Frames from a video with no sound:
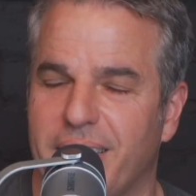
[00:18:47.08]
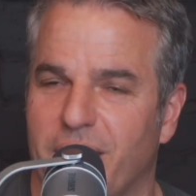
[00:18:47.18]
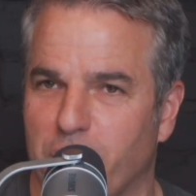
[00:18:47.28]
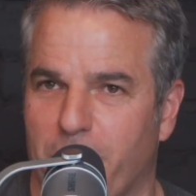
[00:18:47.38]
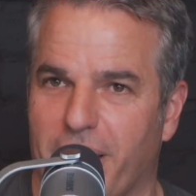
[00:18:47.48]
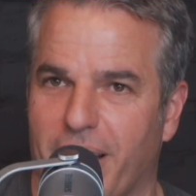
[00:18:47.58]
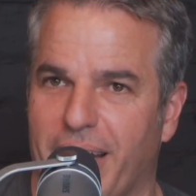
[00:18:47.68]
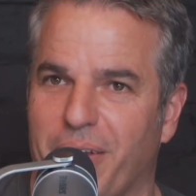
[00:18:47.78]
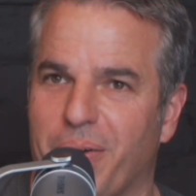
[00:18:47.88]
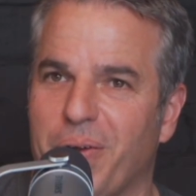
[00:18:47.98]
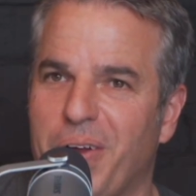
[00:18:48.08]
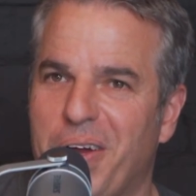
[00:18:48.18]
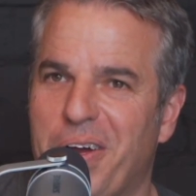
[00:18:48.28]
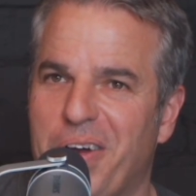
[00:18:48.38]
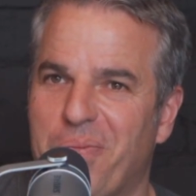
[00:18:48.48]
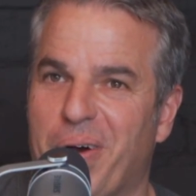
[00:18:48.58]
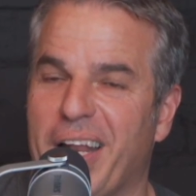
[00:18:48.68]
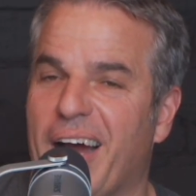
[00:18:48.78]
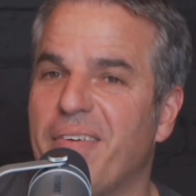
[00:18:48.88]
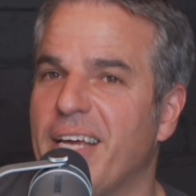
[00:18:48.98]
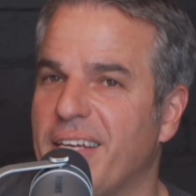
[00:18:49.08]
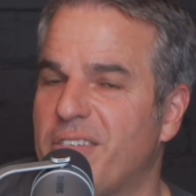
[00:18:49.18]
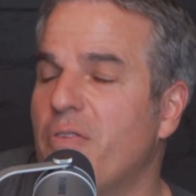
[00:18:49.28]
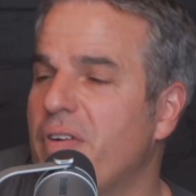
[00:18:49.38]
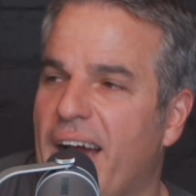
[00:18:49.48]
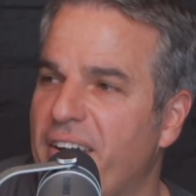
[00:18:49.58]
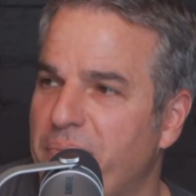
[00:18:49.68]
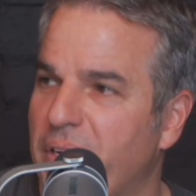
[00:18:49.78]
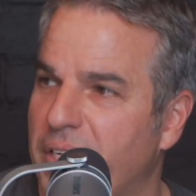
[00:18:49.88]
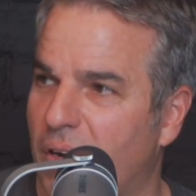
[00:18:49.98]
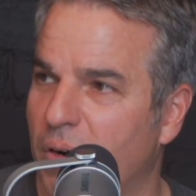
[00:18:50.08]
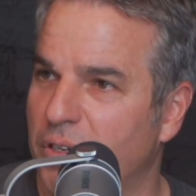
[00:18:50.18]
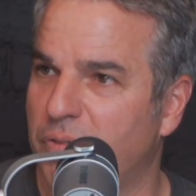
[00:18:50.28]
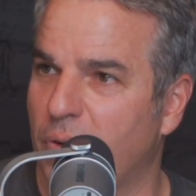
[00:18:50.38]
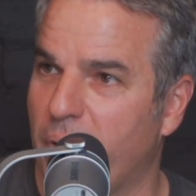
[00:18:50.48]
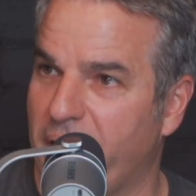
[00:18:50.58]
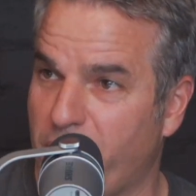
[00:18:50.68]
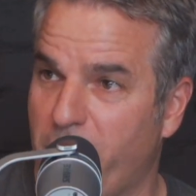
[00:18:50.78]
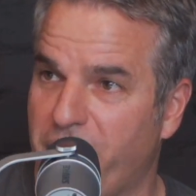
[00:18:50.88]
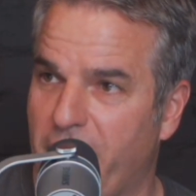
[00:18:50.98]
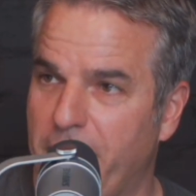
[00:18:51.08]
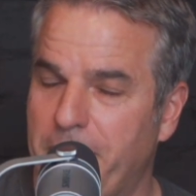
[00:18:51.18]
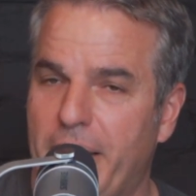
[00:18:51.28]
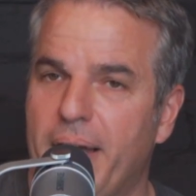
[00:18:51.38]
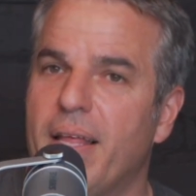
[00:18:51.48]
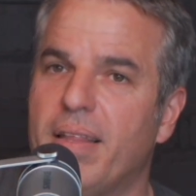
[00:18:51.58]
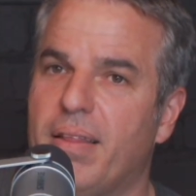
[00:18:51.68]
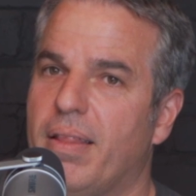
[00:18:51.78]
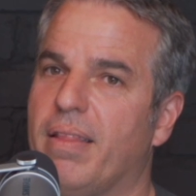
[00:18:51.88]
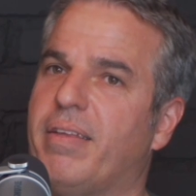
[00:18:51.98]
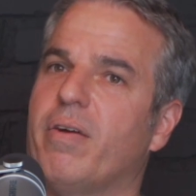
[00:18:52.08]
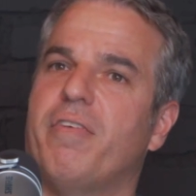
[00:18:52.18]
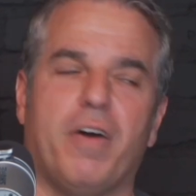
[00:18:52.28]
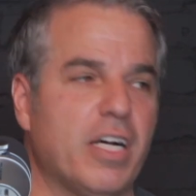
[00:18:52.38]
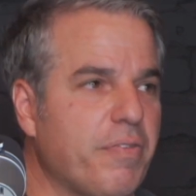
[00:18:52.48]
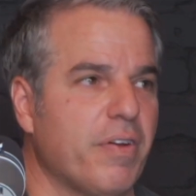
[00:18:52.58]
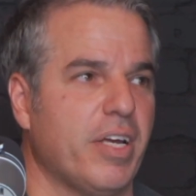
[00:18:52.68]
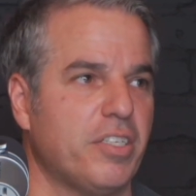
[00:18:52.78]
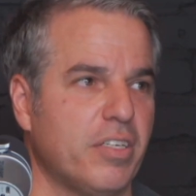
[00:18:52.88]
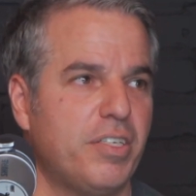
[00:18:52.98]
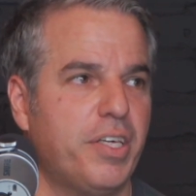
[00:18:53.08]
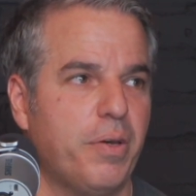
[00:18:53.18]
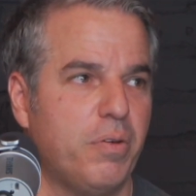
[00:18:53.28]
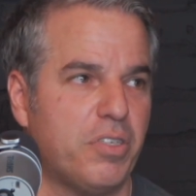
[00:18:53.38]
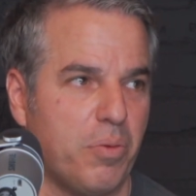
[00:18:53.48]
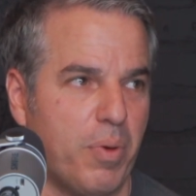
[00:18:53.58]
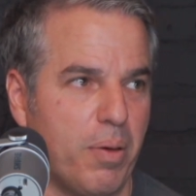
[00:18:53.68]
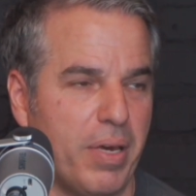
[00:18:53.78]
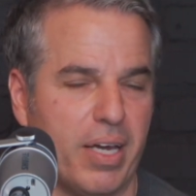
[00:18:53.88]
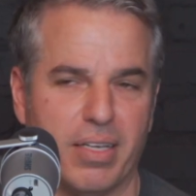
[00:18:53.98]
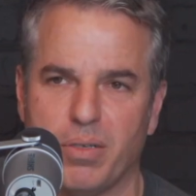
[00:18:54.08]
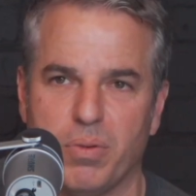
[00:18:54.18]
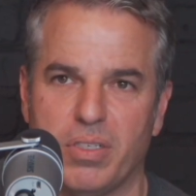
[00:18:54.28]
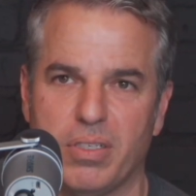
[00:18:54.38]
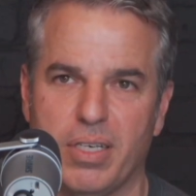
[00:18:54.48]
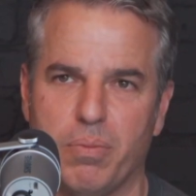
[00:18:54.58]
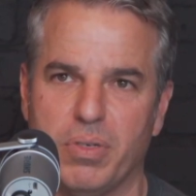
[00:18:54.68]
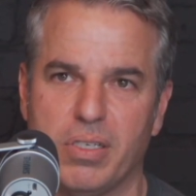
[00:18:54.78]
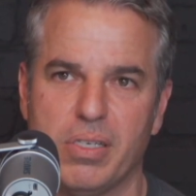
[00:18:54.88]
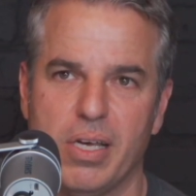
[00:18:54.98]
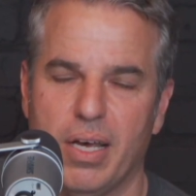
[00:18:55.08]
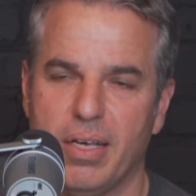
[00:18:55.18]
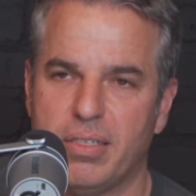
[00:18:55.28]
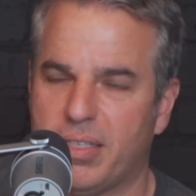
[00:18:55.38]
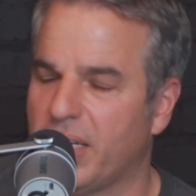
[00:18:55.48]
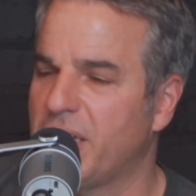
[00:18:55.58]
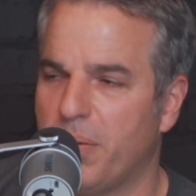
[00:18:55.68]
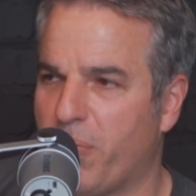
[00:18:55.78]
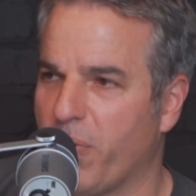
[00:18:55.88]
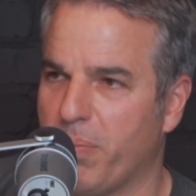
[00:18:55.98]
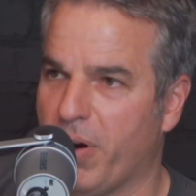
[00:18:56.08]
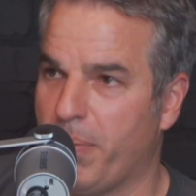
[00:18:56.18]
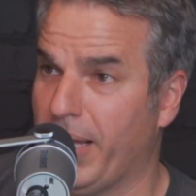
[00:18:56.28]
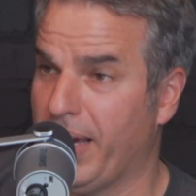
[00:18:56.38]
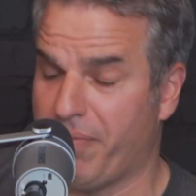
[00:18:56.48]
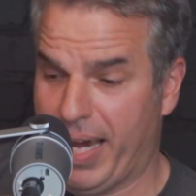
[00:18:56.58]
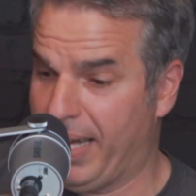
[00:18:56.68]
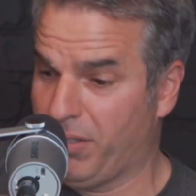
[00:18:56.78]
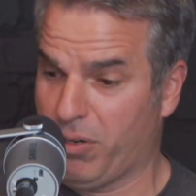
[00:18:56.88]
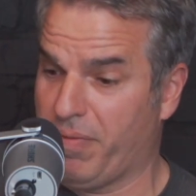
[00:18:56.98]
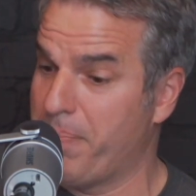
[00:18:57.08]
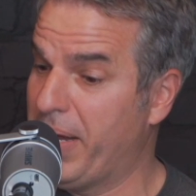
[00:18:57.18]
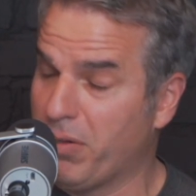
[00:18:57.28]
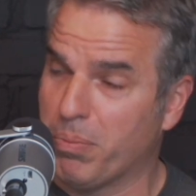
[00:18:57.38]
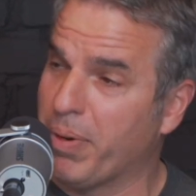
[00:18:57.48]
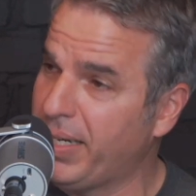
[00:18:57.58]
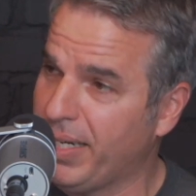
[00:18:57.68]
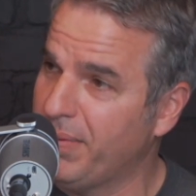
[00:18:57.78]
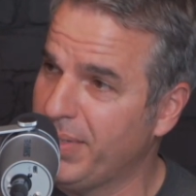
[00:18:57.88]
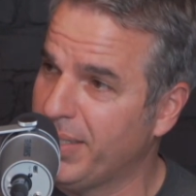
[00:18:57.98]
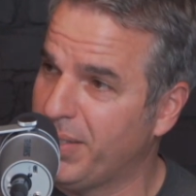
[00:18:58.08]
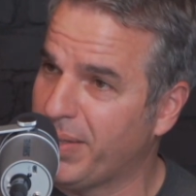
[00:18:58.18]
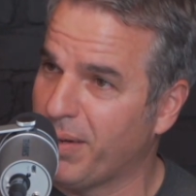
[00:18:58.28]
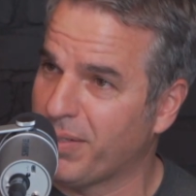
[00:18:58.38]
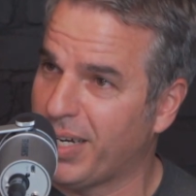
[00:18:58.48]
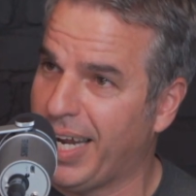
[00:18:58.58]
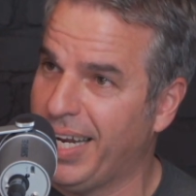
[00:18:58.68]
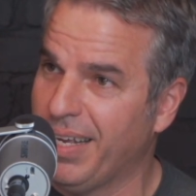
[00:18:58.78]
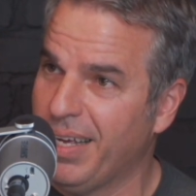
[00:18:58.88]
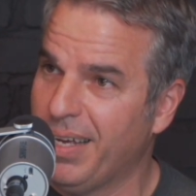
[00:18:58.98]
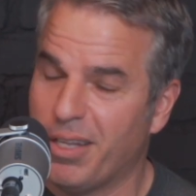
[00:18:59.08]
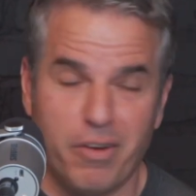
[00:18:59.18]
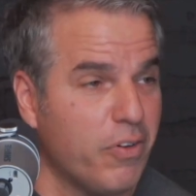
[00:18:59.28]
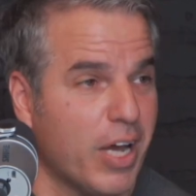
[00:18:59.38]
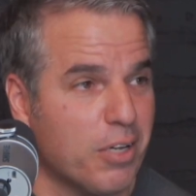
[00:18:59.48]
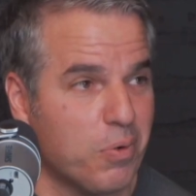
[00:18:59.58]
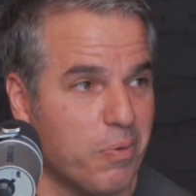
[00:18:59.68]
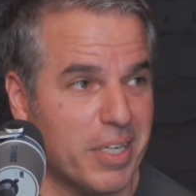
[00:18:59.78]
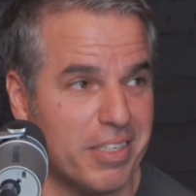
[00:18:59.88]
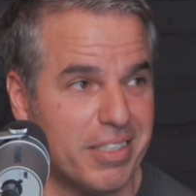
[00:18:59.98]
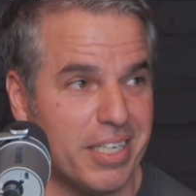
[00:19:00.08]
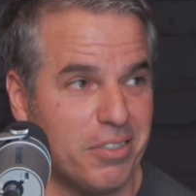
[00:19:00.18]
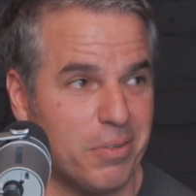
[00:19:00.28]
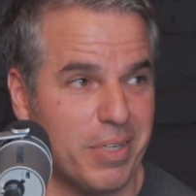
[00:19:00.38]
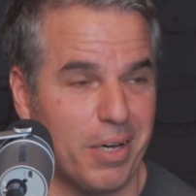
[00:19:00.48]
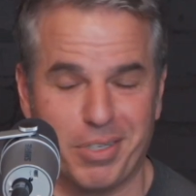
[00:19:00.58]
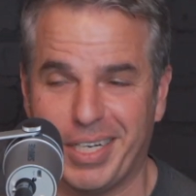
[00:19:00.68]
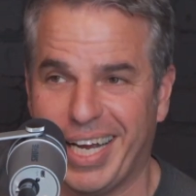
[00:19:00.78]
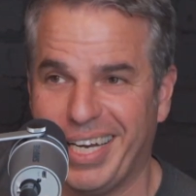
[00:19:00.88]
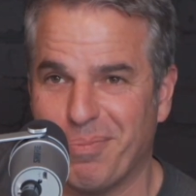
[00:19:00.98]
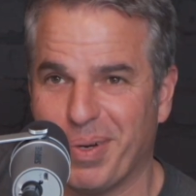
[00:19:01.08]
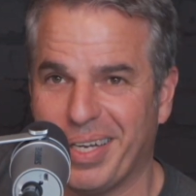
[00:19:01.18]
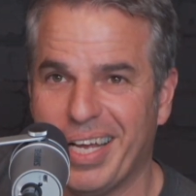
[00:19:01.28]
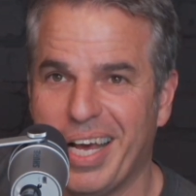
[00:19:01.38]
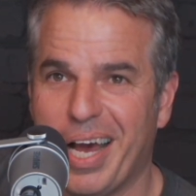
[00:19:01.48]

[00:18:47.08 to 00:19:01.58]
knows better than I do. But I, it's over a half million dollars for whatever we've done. Awesome. The Terry Fox Foundation is huge to me because it was it was such an important part of my life. I had sort of a mental breakdown in 2008. None of you guys were in real estate in 2008, but no.